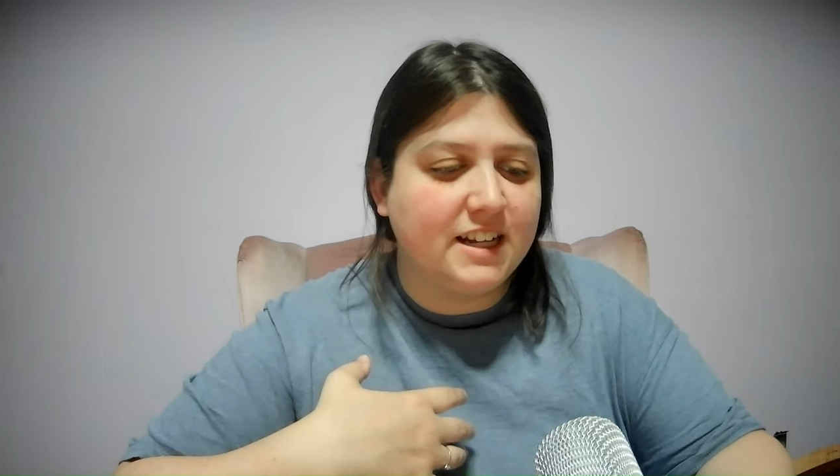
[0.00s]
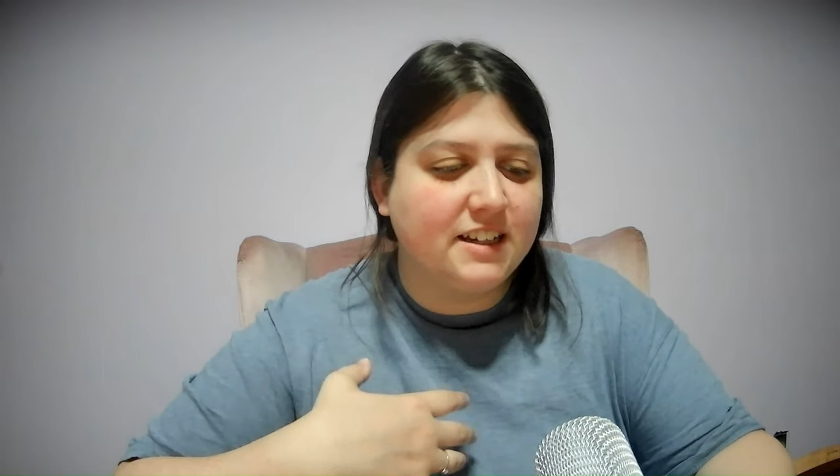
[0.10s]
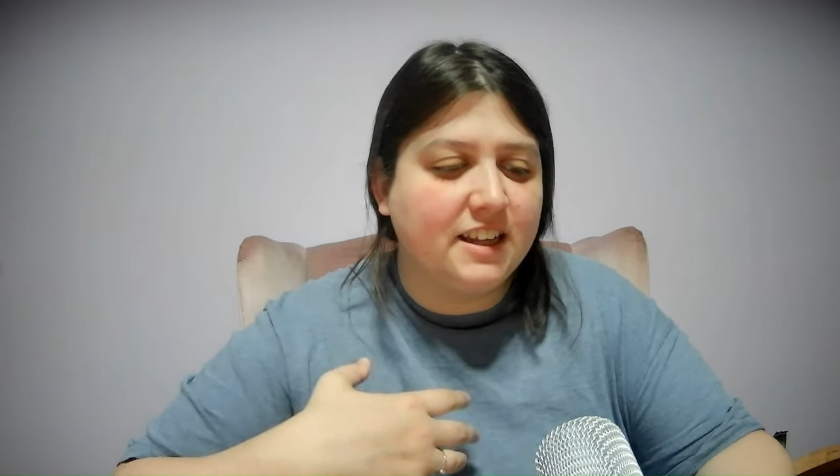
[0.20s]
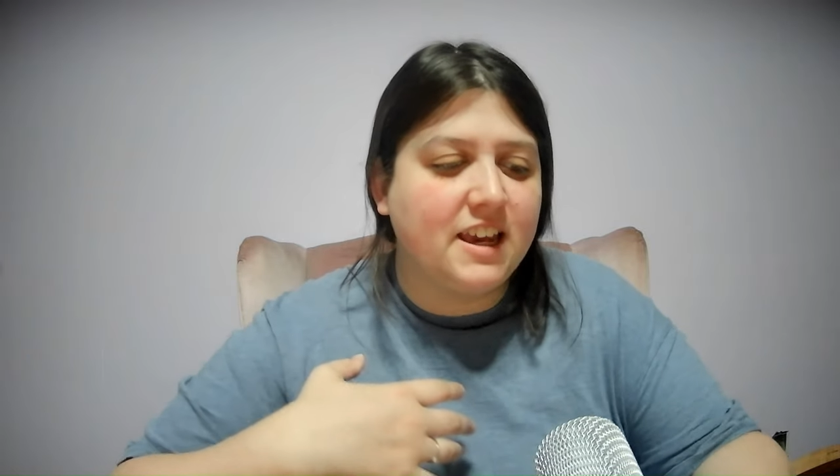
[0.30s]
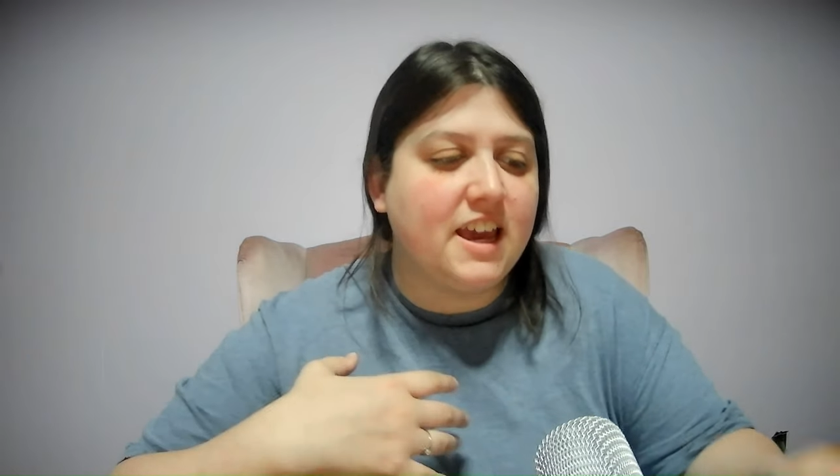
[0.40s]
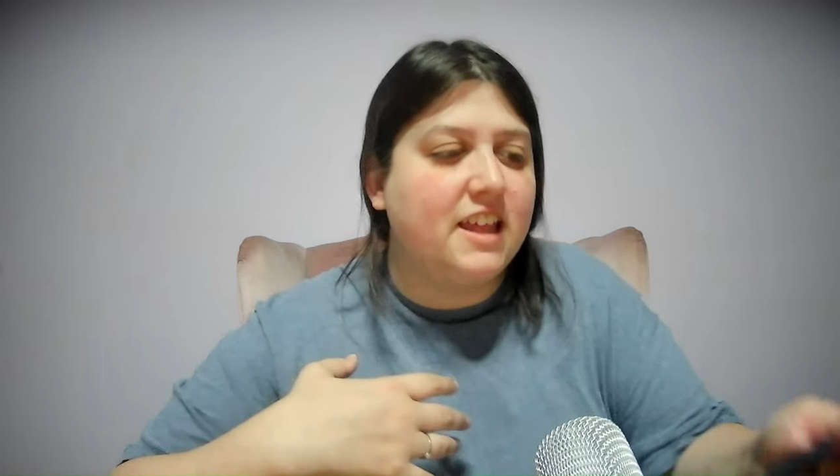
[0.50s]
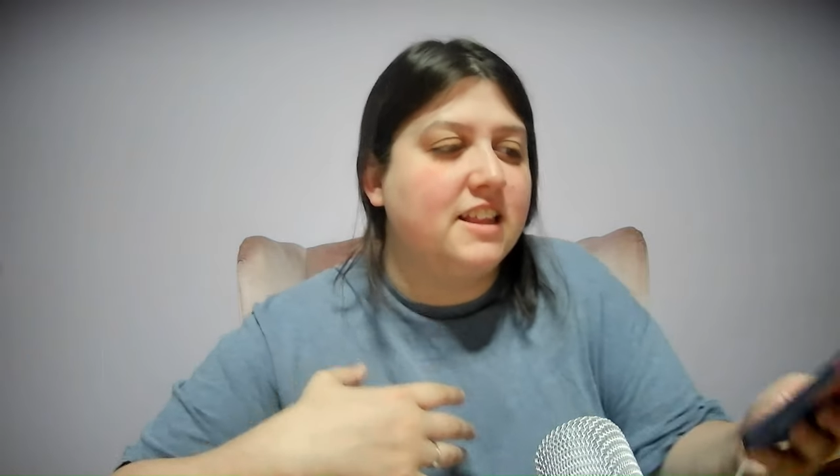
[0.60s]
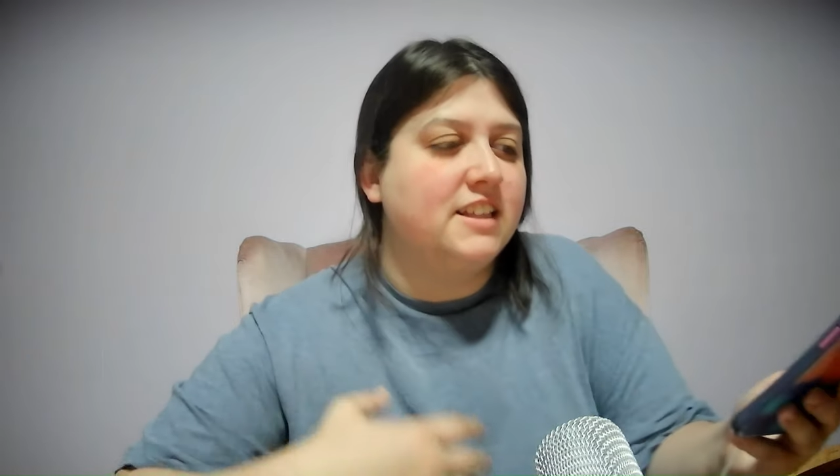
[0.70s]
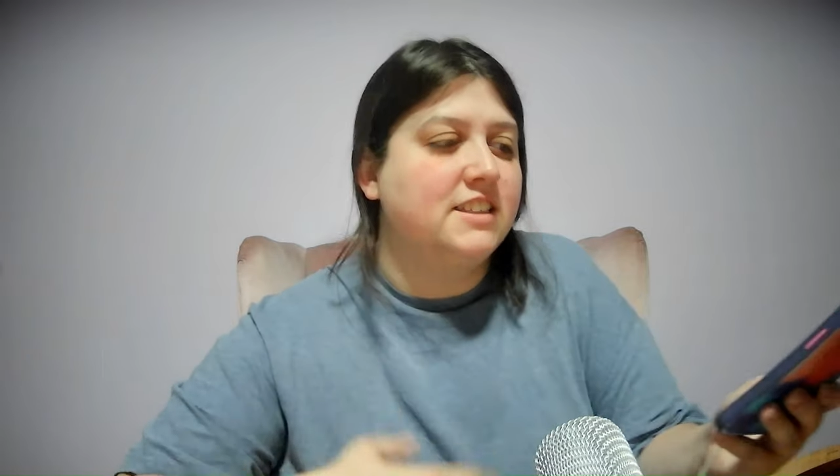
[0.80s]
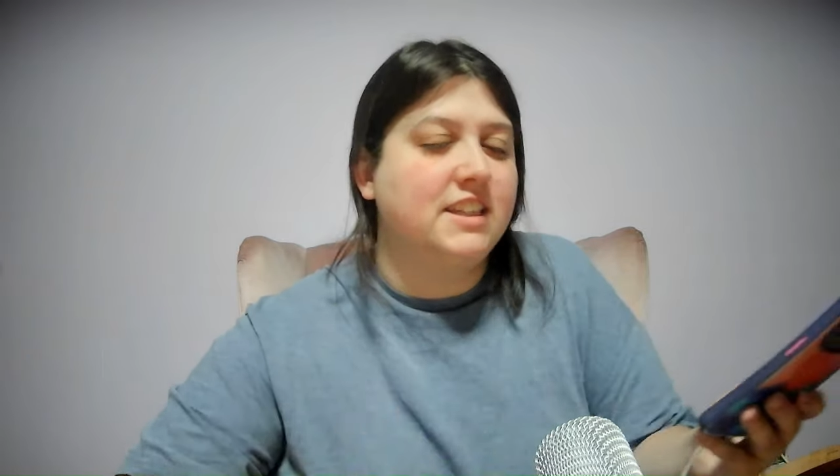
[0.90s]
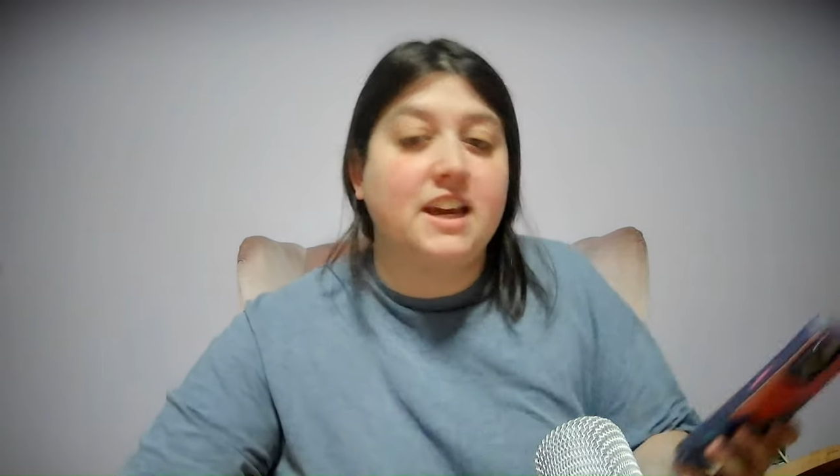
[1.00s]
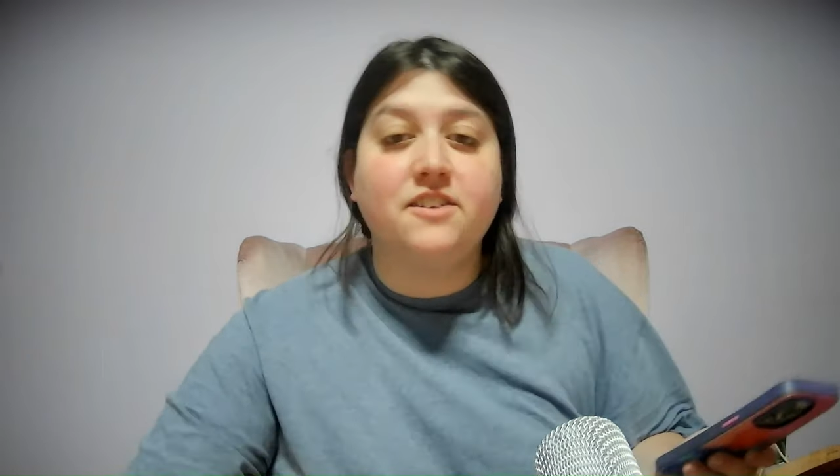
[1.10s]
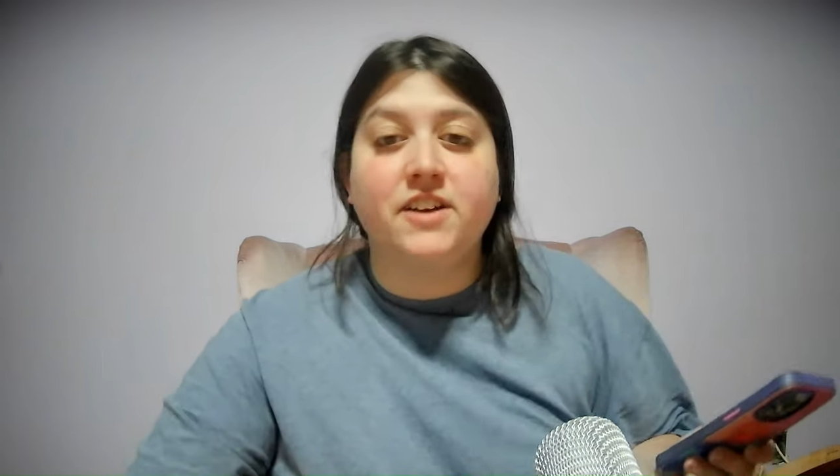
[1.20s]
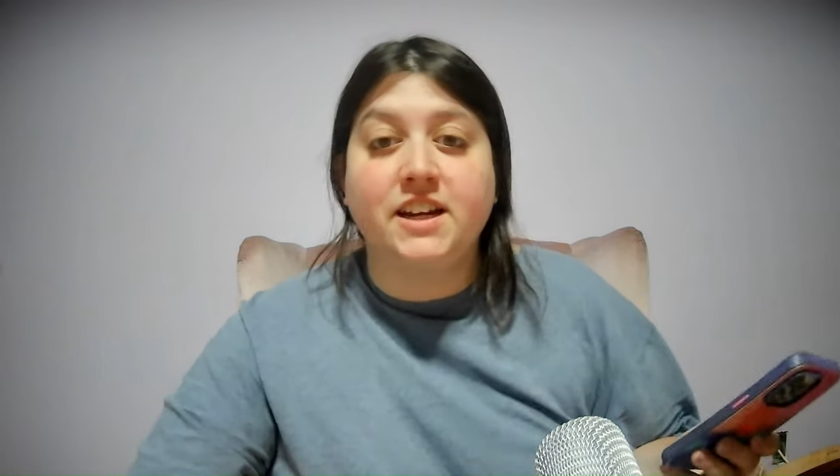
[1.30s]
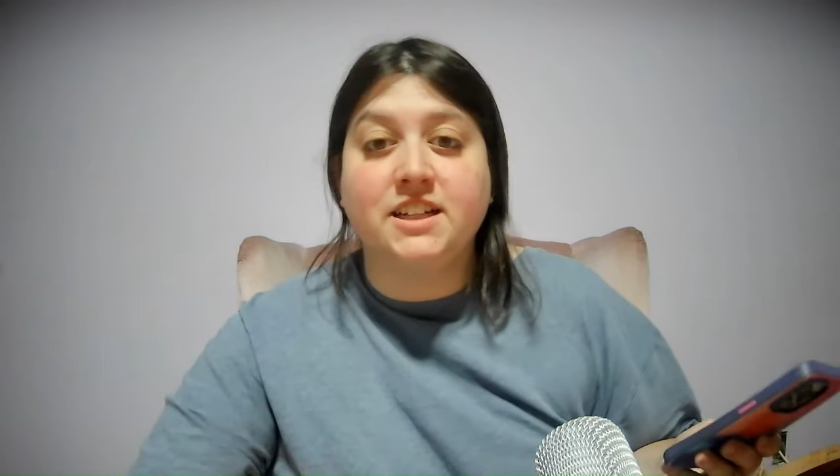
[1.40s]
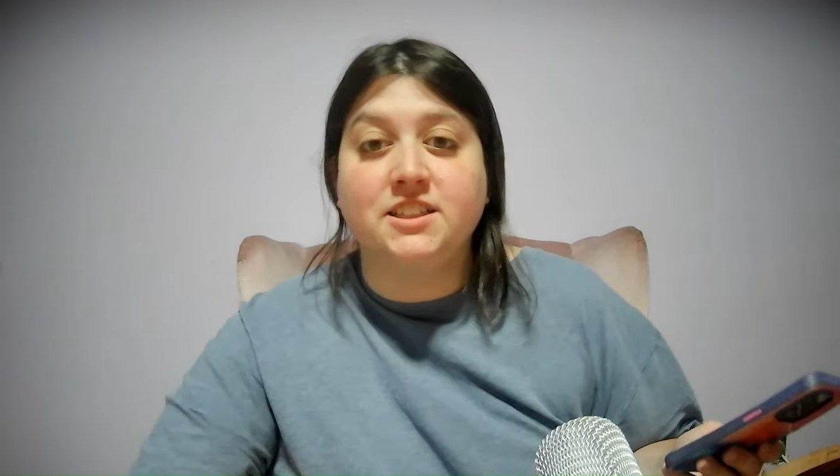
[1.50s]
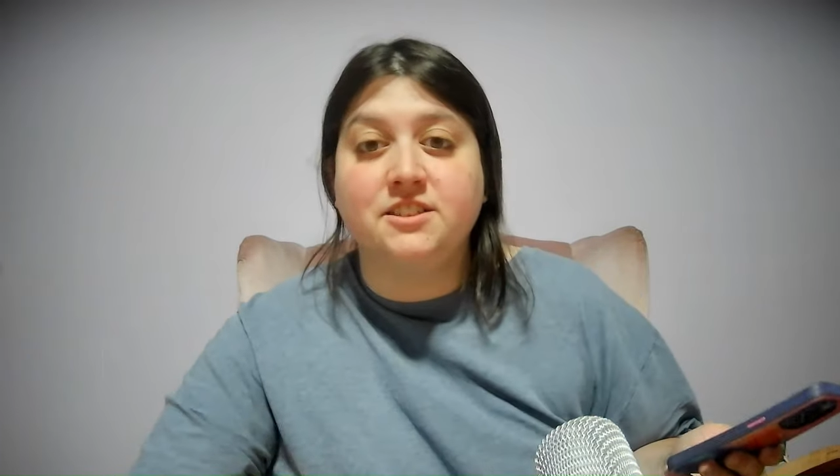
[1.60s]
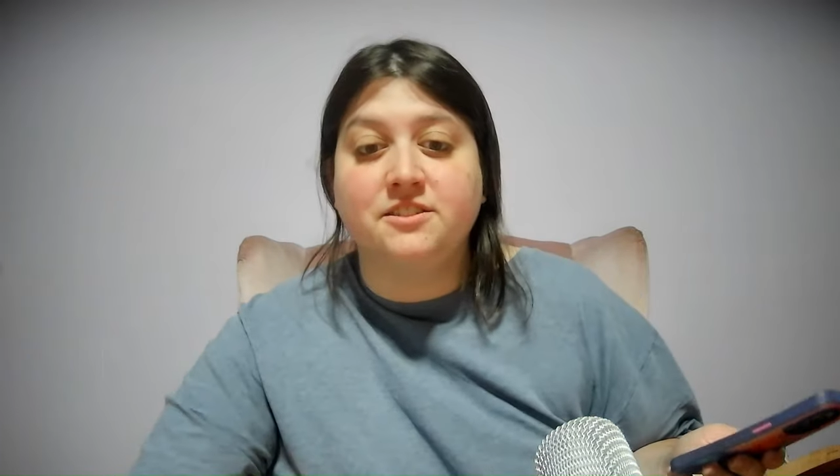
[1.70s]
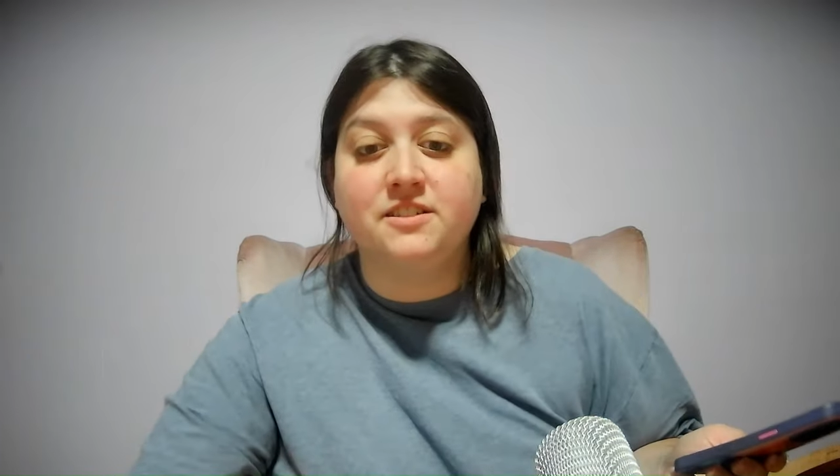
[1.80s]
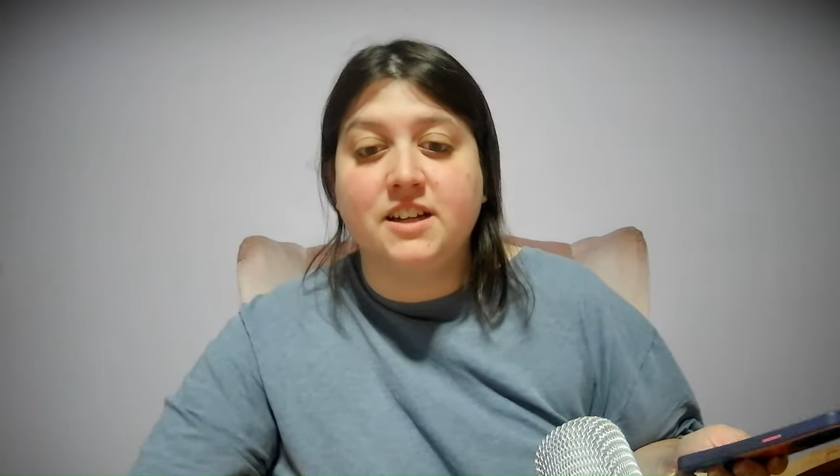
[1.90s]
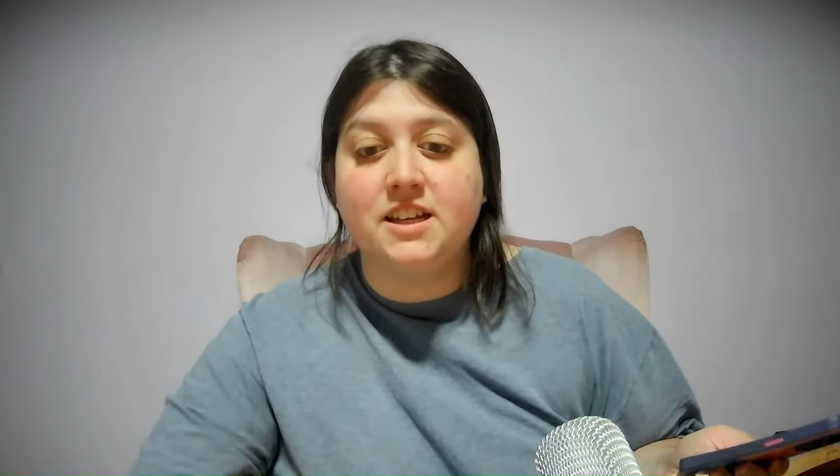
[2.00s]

Okay, let's get right into